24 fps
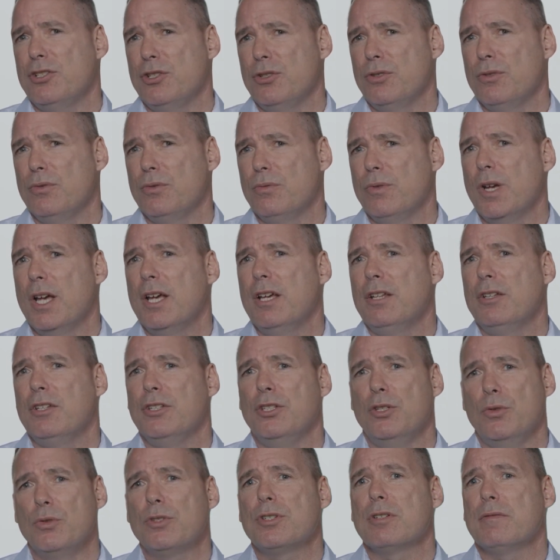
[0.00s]
to the
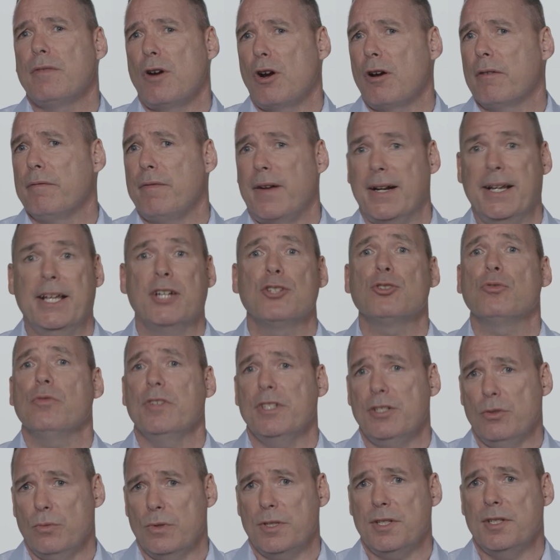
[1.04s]
use of our financial
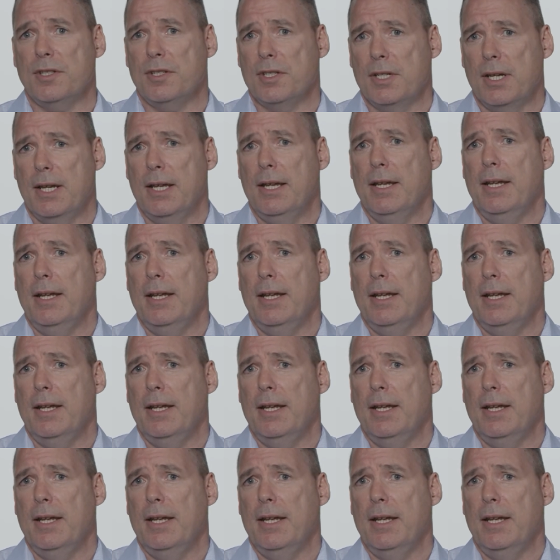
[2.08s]
resources.